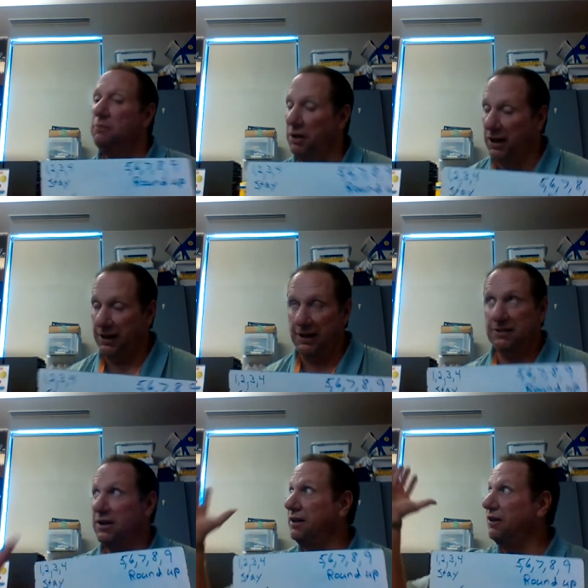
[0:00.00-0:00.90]
But like I
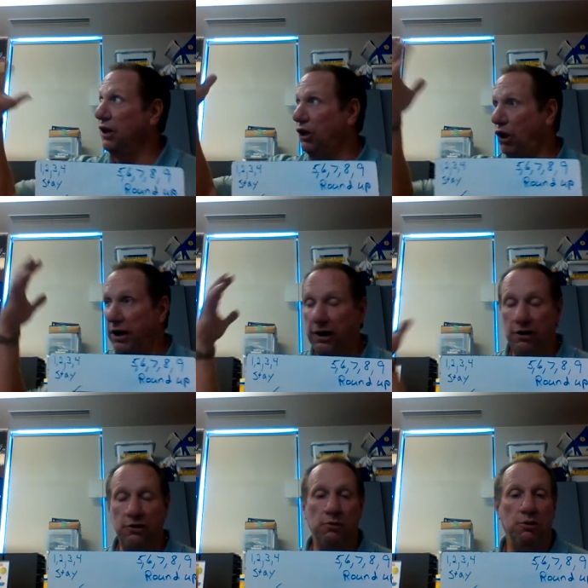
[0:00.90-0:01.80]
said, the glare
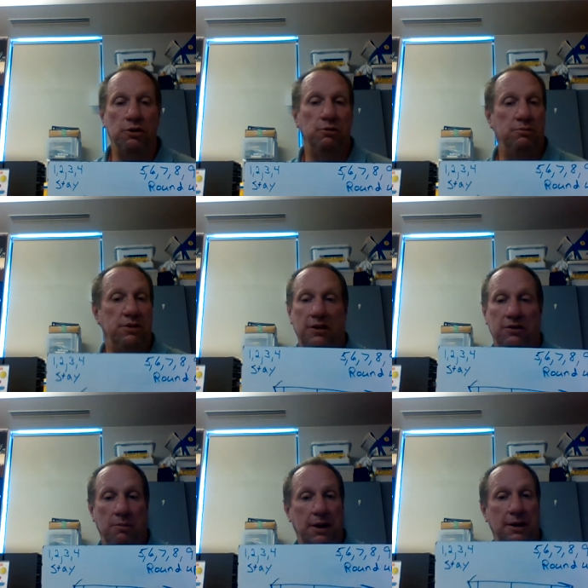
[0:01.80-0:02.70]
in the room
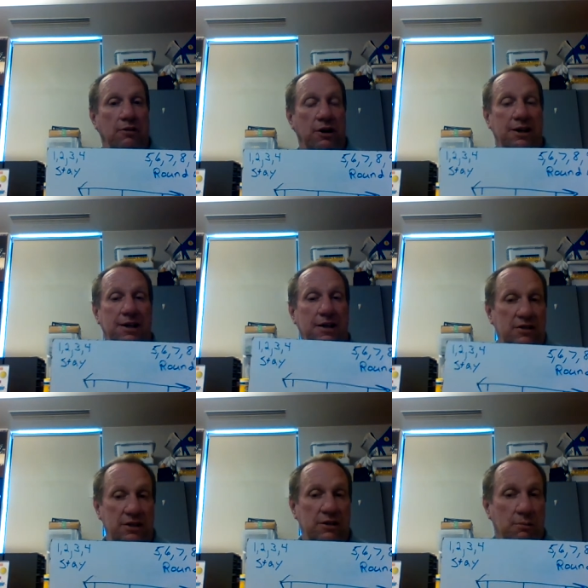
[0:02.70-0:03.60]
doesn't make it very
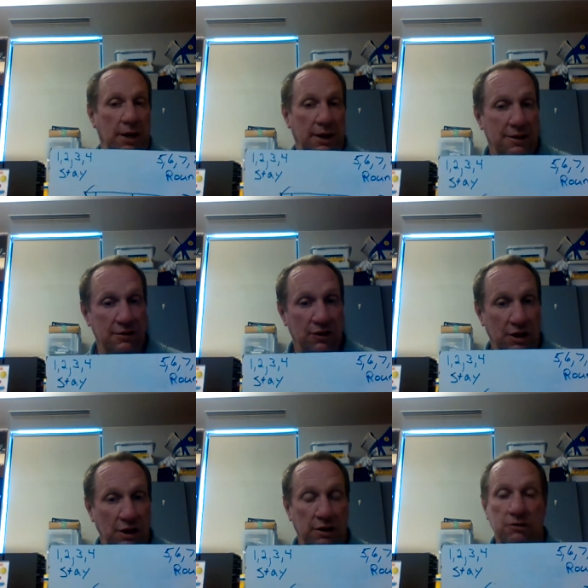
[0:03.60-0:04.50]
easy to make these
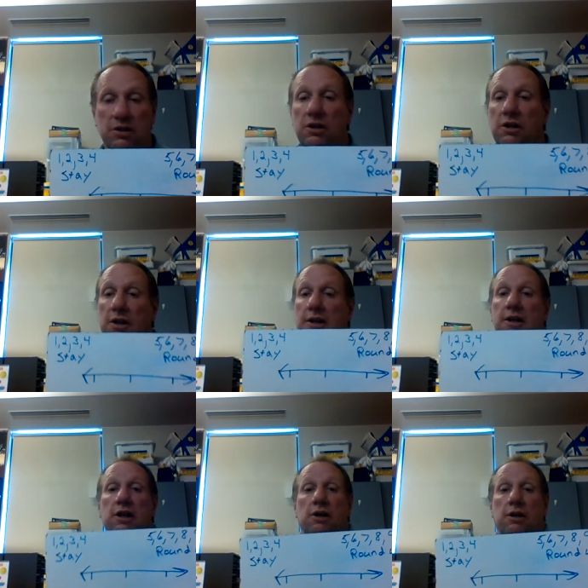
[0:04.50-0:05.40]
videos.
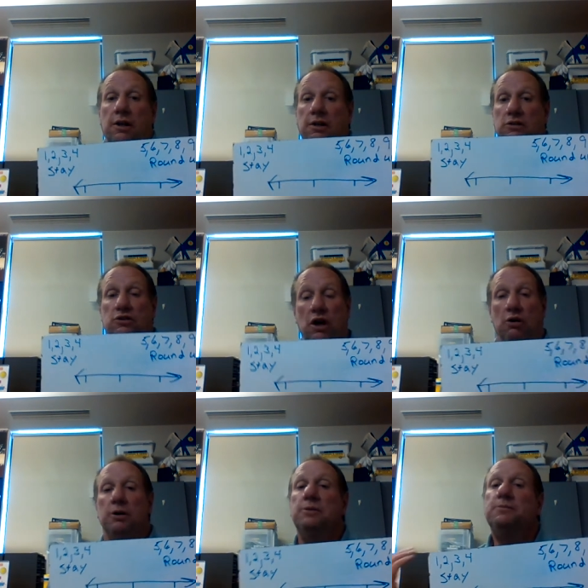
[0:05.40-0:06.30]

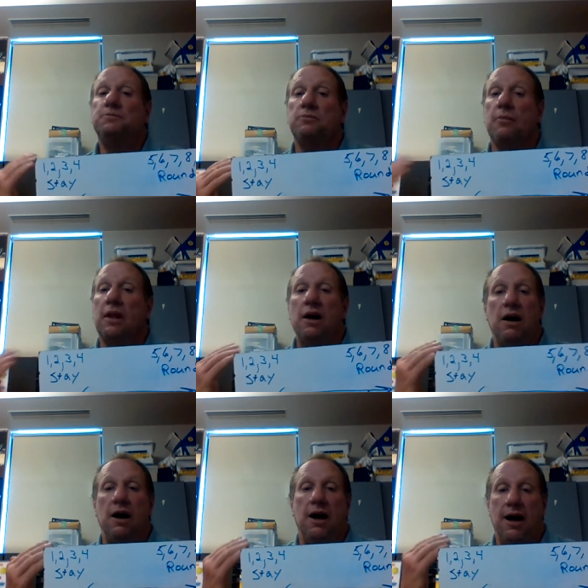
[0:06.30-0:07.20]
So
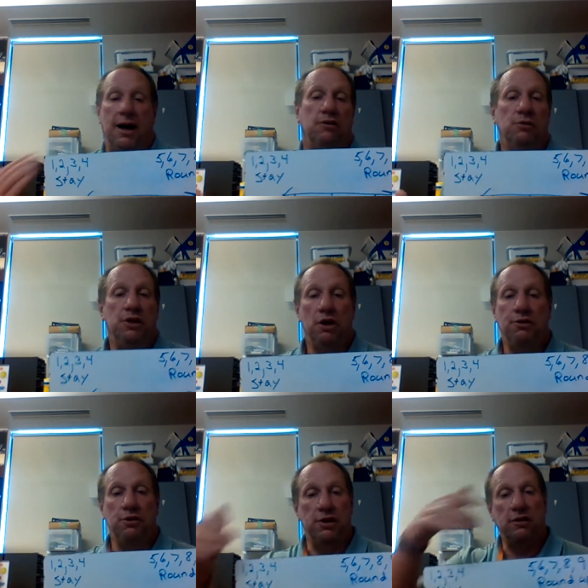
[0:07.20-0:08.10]
as we go
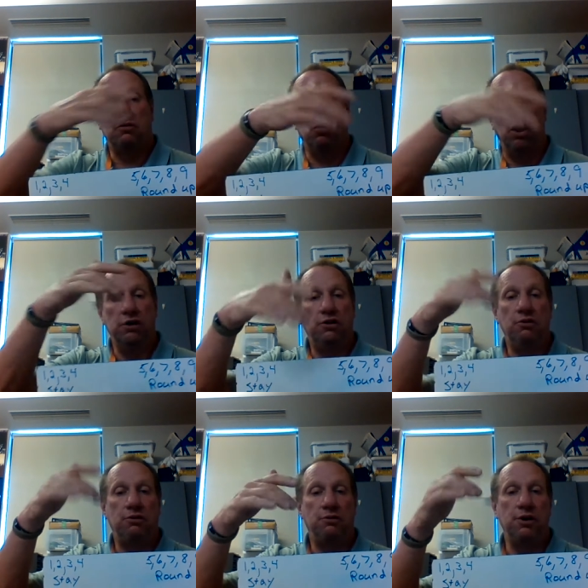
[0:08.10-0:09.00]
through this, one,
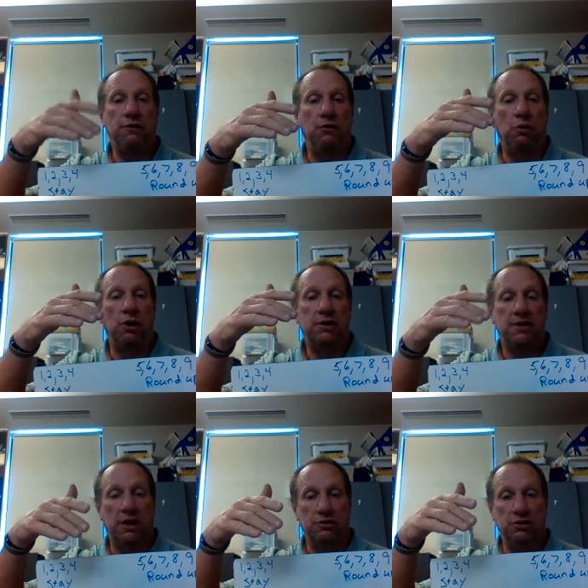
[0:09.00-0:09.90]
two, three, or four
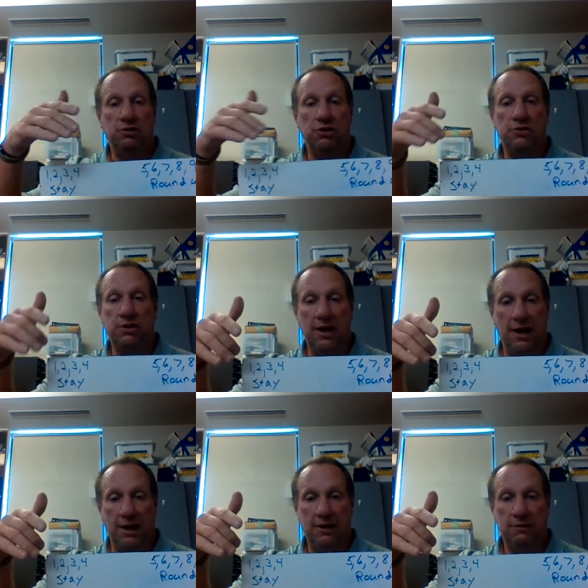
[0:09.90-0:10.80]
tells you to
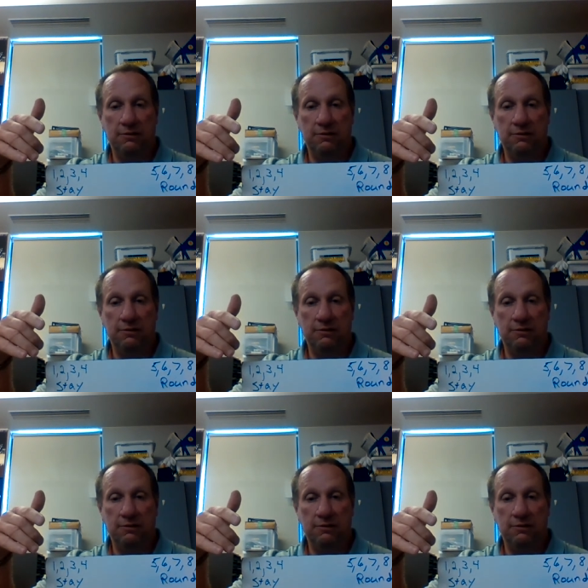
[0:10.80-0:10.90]
stay.